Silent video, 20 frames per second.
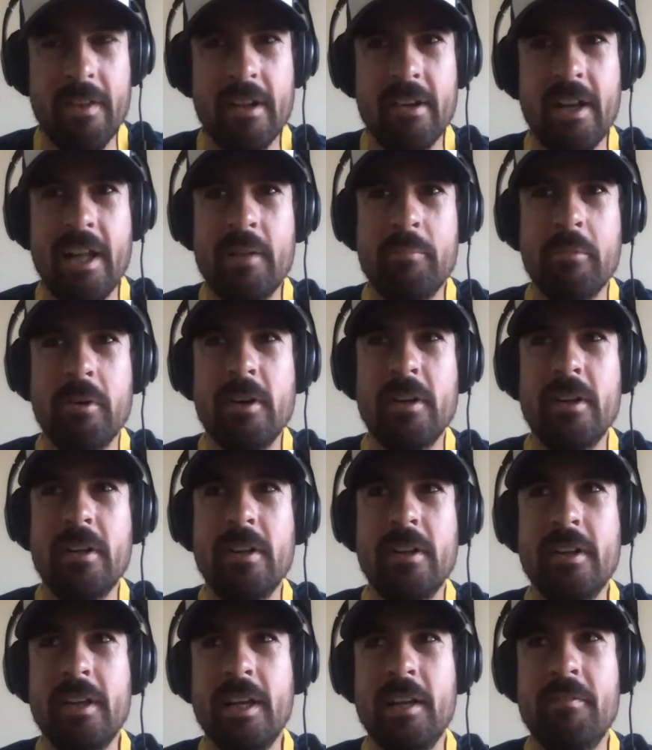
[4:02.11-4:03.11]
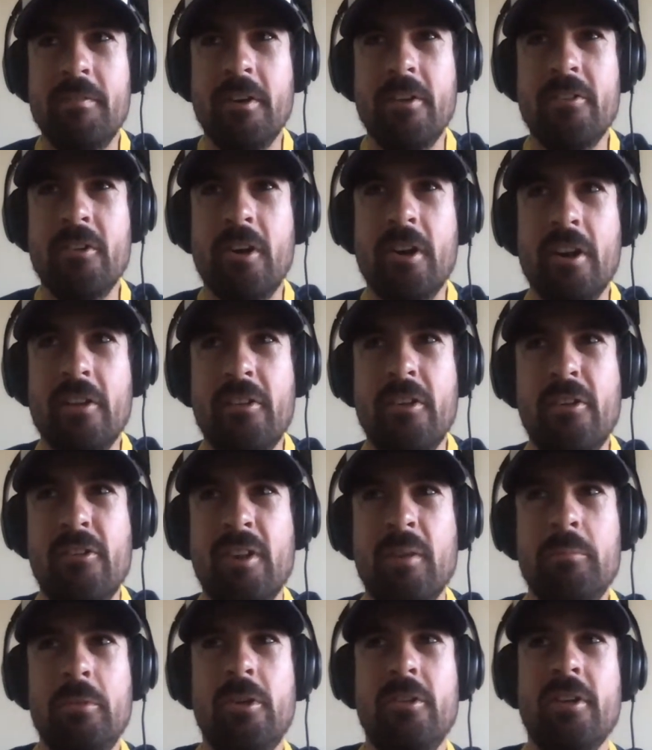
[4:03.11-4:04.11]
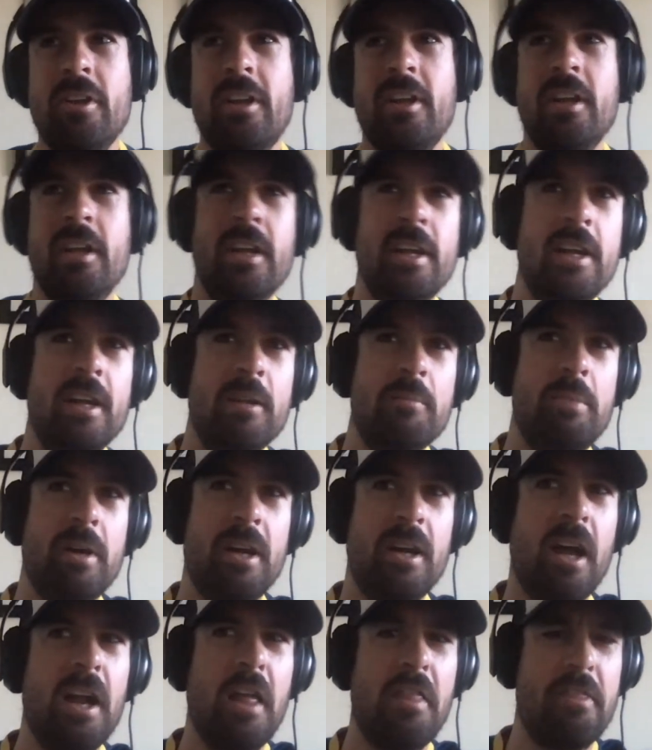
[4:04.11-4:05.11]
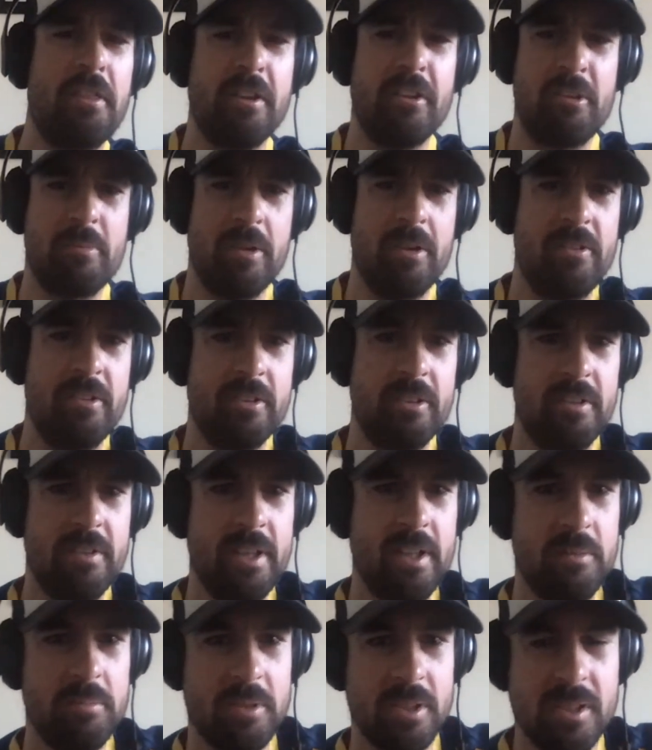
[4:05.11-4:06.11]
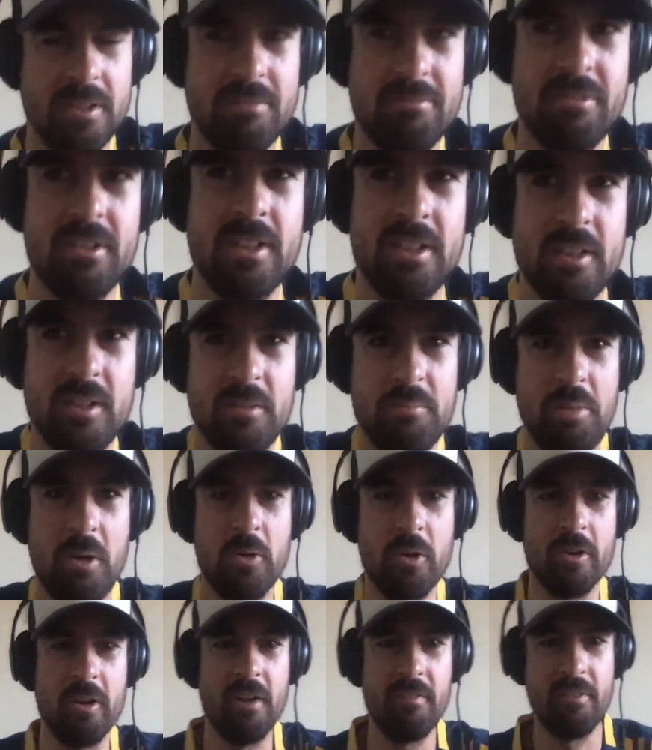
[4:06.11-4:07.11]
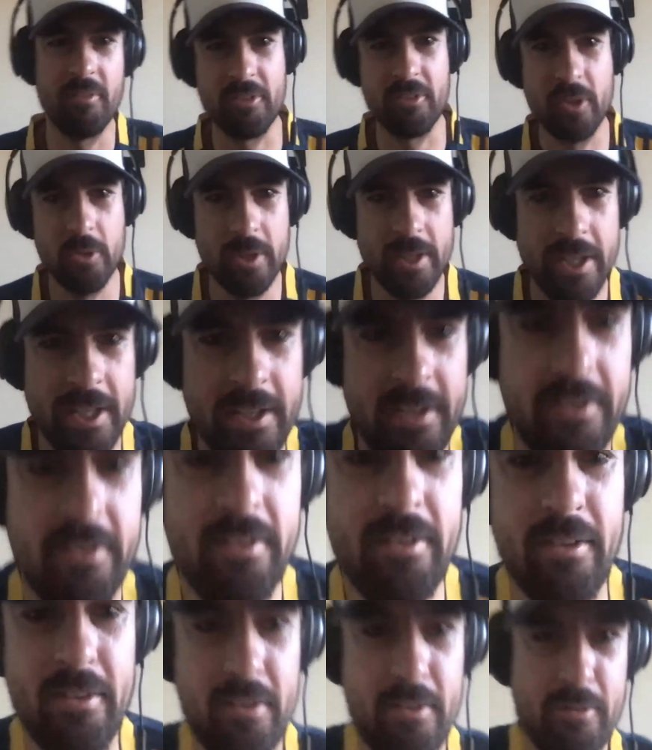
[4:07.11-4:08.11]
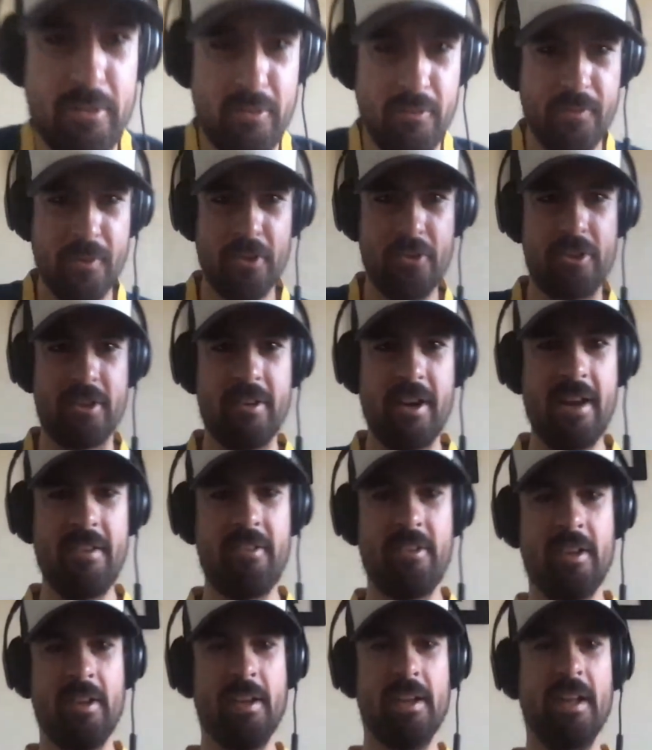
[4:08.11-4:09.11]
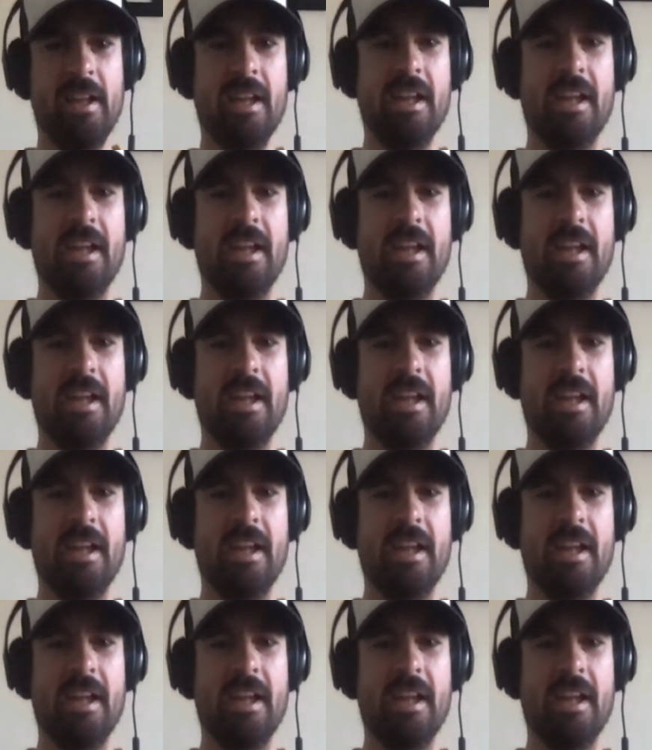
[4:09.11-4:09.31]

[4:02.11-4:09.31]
in there and had my headphones on, listened to some music. But I don't think you're supposed to do that. But pulled it off. Still here. Finished the race.